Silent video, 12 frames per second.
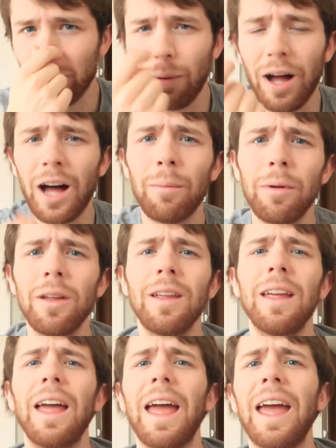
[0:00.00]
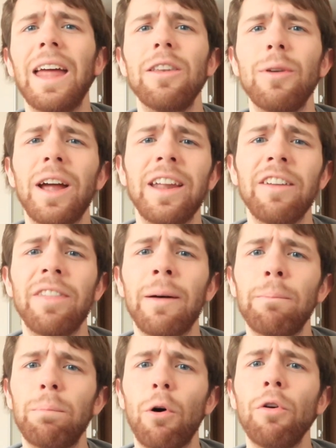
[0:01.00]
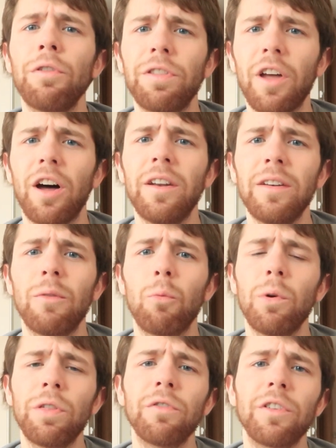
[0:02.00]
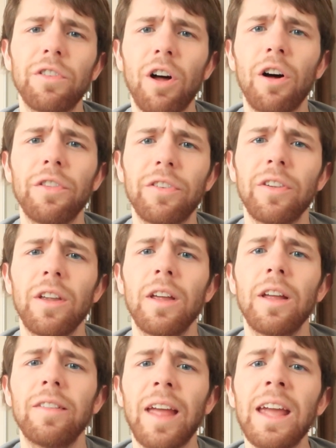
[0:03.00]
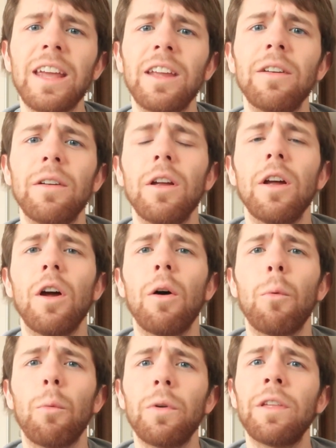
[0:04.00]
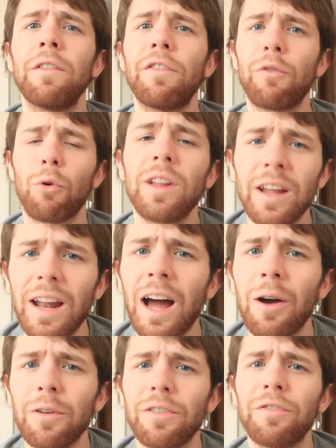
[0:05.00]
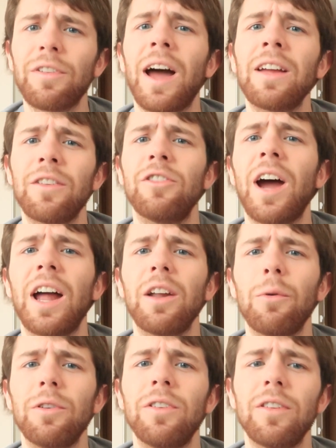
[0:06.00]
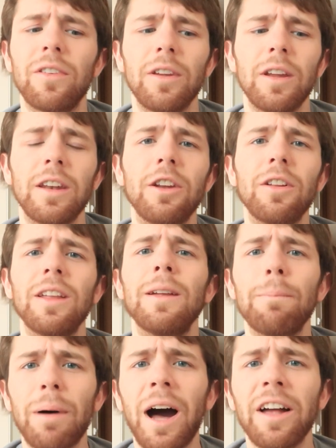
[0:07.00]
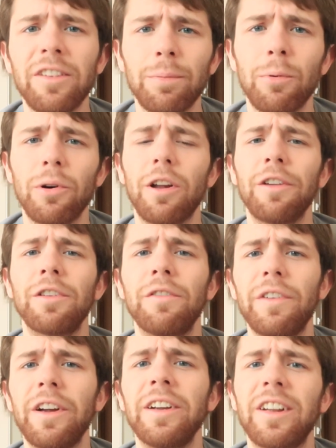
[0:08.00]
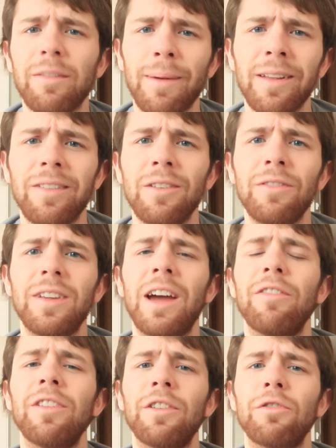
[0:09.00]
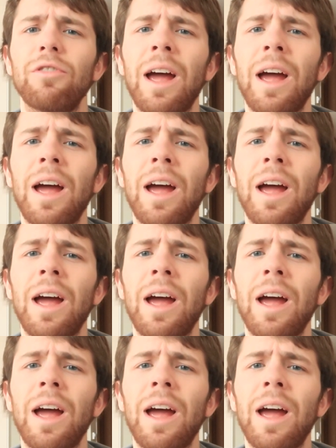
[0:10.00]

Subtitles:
swab, and you had to have them both done with the results taken within 48 hours of flying to China, which is nearly impossible and also very expensive to have such